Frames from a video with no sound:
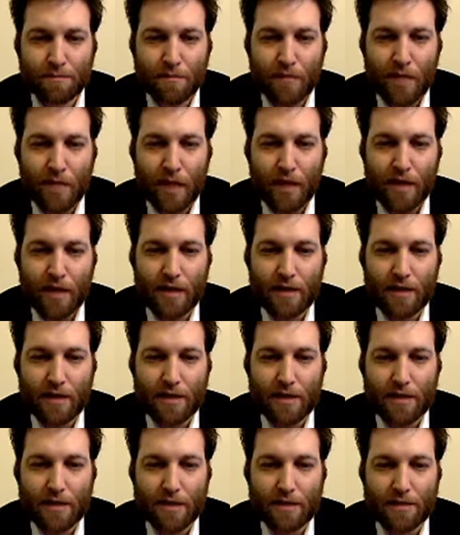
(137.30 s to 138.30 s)

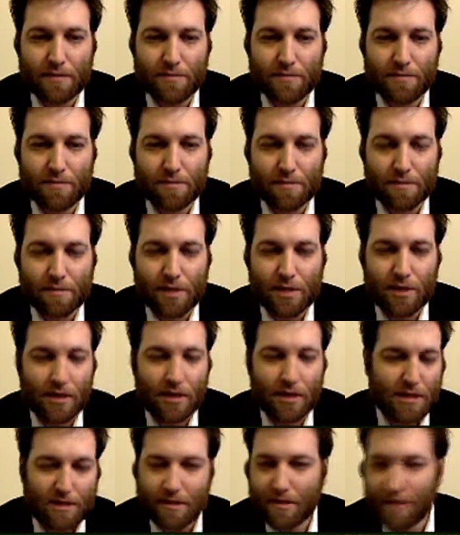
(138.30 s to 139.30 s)
So
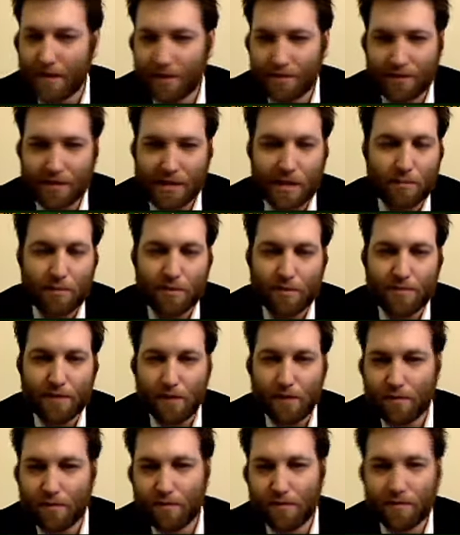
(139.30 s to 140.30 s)
that's another example of
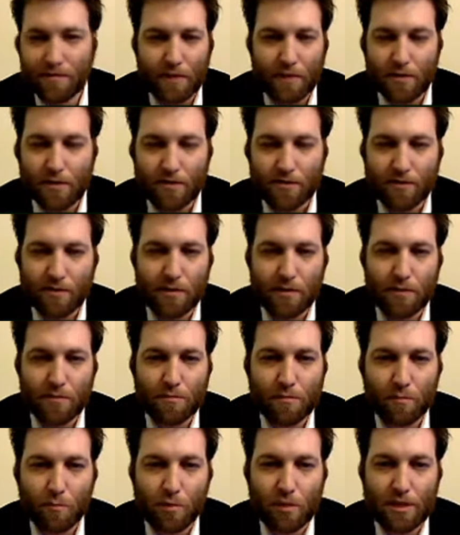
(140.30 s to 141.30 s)
code flowing from
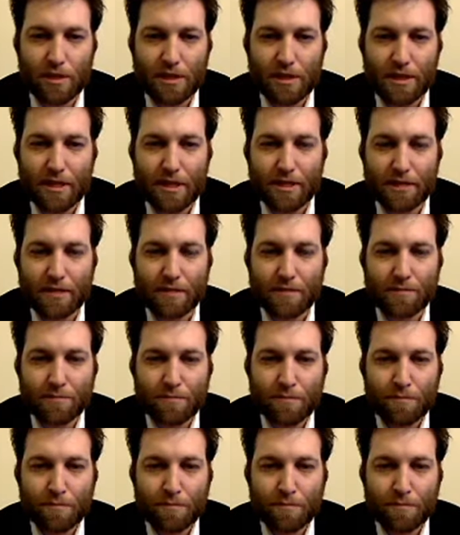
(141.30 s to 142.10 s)
one to the other.